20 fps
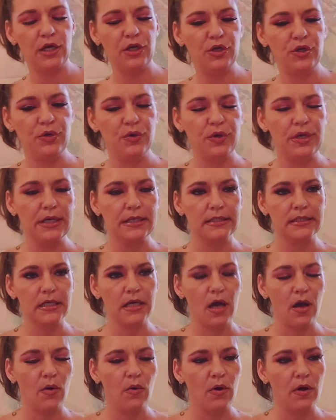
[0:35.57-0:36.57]
you get to
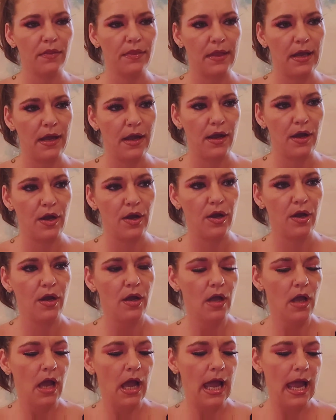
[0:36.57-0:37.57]
go on there
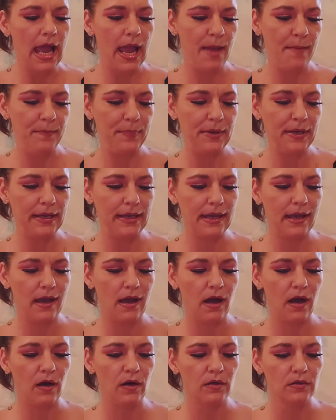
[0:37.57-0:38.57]
and pick
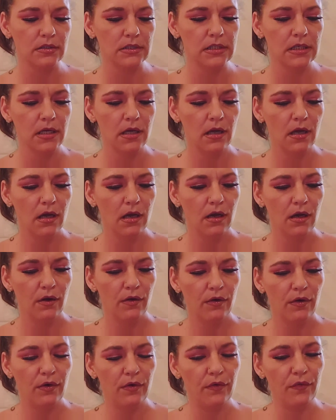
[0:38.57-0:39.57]
out
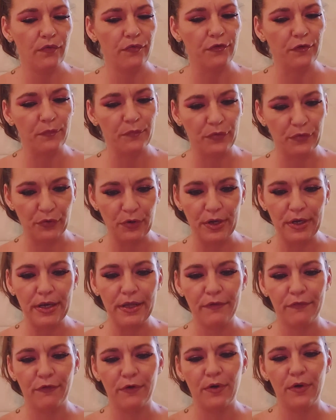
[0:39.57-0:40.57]
from
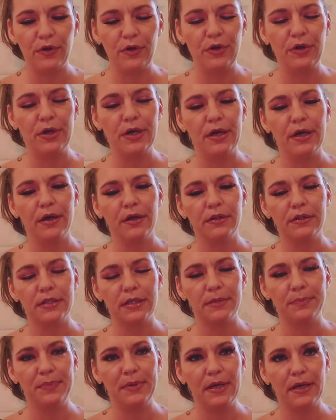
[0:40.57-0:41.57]
you get
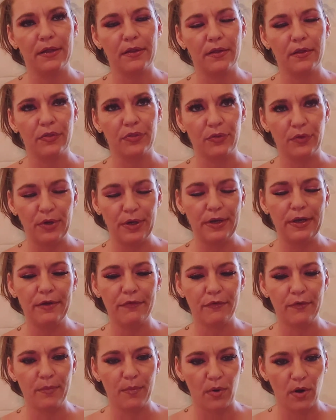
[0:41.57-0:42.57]
to pick three
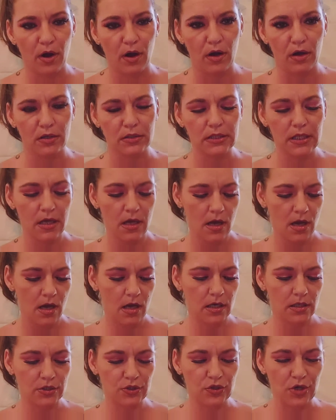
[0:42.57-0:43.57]
different bras:
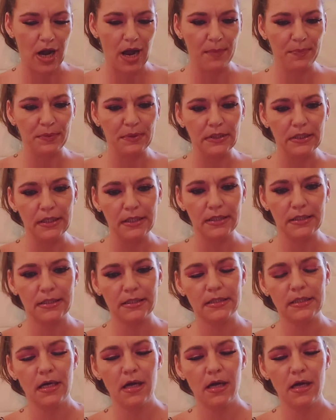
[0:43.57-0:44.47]
a strapless,